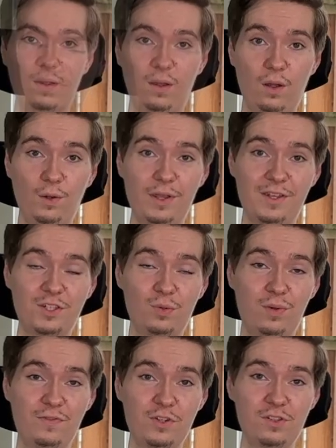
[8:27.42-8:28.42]
Okay, so
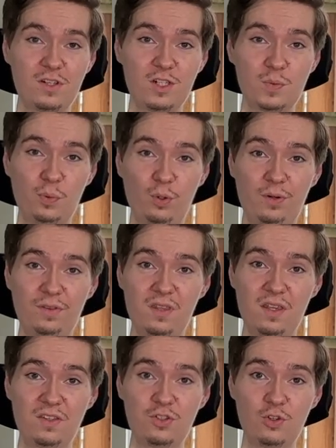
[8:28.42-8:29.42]
we've just explored
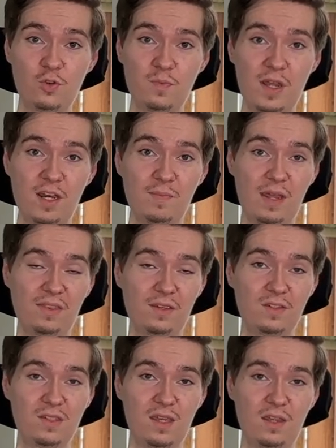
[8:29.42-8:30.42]
the two main
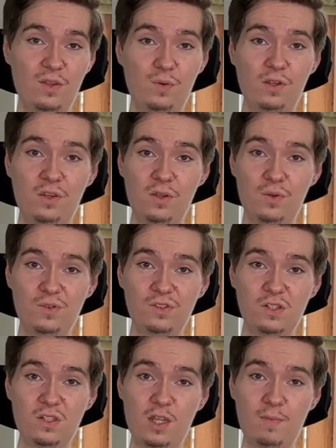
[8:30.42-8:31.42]
methods that you can use to
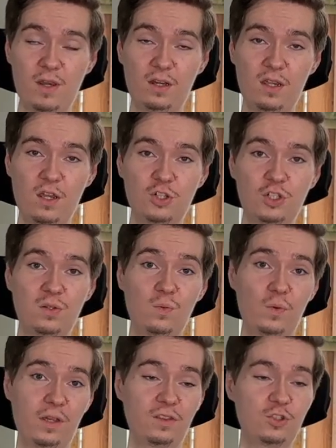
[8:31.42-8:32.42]
take medication
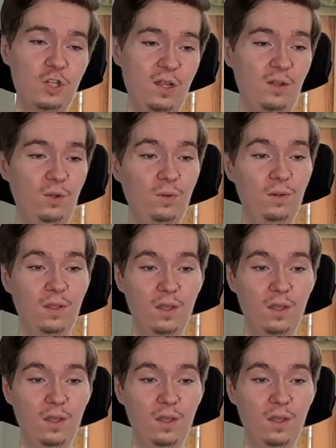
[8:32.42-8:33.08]
with JACO.